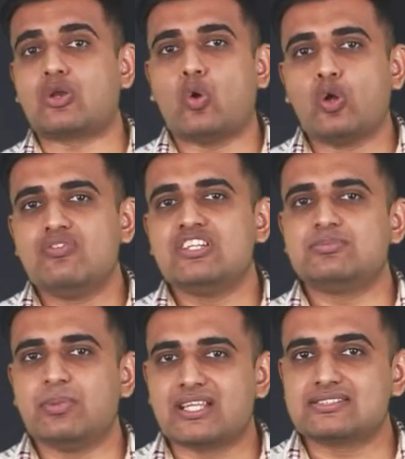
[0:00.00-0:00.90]

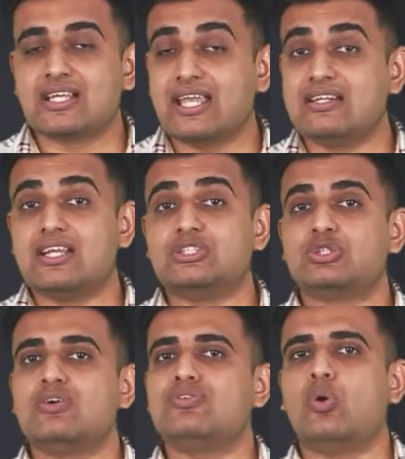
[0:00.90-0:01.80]
always mixed in a
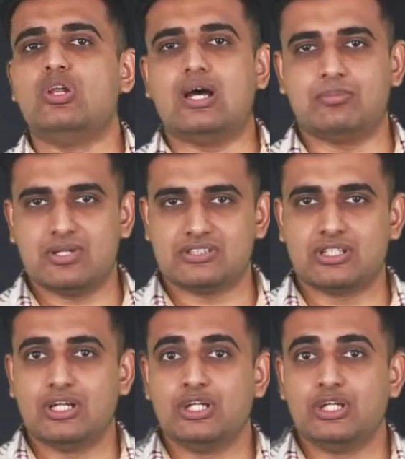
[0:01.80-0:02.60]
ratio of whole numbers.